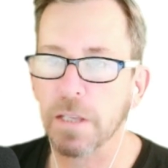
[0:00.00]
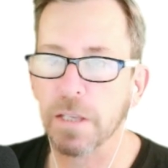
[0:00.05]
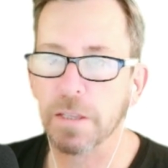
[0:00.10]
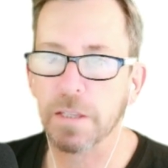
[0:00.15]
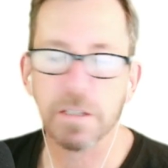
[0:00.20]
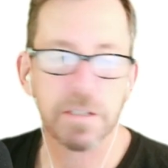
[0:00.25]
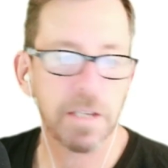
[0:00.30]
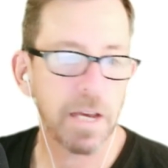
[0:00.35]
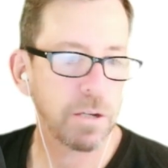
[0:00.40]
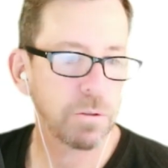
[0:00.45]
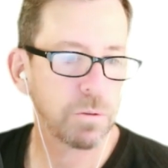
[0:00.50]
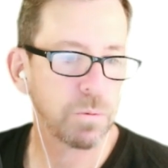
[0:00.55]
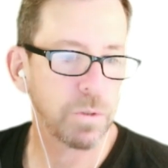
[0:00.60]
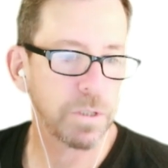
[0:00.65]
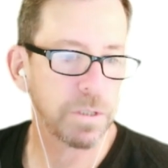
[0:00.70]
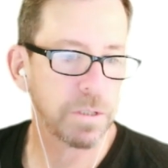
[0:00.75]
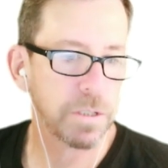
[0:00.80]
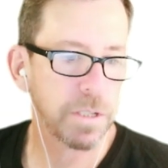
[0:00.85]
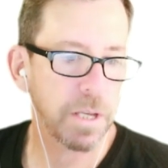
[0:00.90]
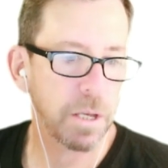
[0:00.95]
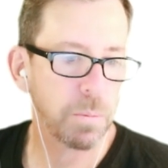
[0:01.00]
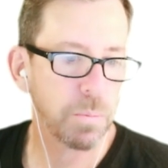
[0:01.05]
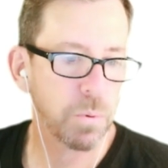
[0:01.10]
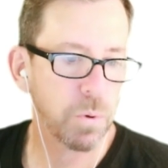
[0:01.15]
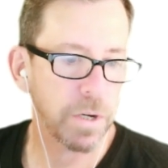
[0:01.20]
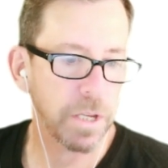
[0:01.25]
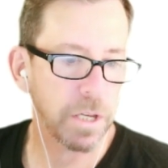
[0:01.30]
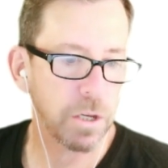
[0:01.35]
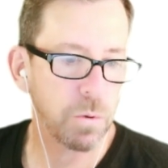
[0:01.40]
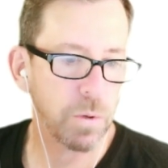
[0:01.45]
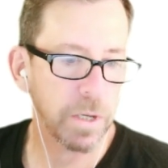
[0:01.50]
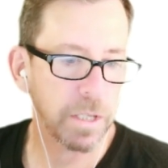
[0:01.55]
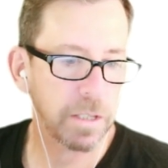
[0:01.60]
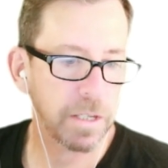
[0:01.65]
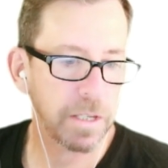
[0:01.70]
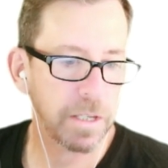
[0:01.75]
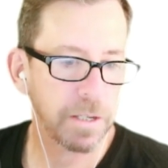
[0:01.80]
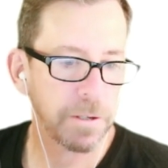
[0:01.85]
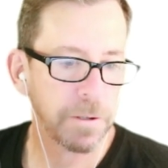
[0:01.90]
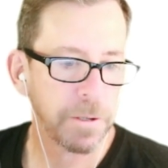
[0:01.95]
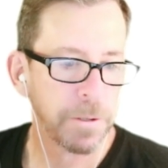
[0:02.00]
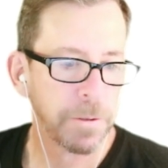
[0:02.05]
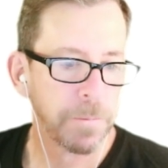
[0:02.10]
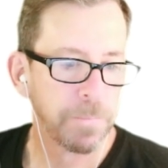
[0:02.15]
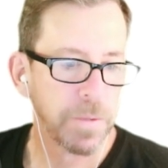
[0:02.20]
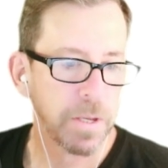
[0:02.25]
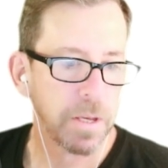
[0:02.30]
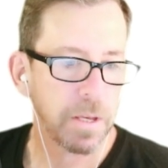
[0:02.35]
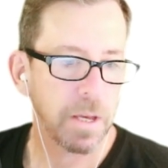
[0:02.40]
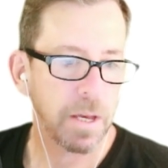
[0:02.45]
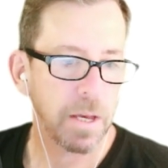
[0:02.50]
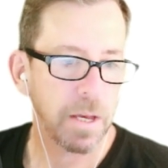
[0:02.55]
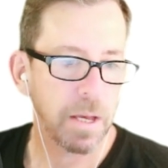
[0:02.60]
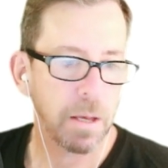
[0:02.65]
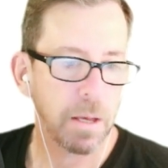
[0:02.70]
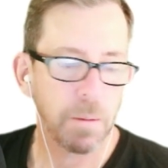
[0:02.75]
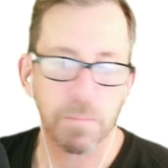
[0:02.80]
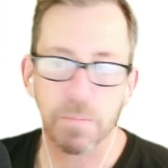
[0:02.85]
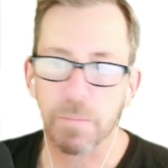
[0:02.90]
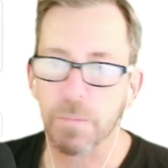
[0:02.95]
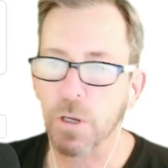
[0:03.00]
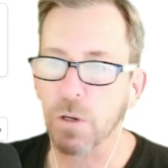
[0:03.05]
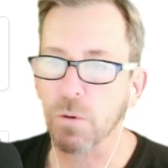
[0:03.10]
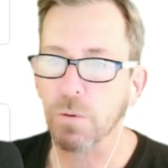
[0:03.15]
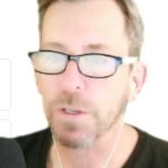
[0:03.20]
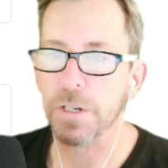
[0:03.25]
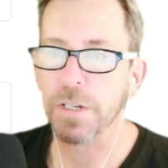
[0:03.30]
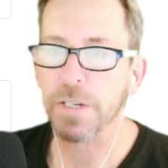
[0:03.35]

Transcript: that this house would sell pretty quickly. The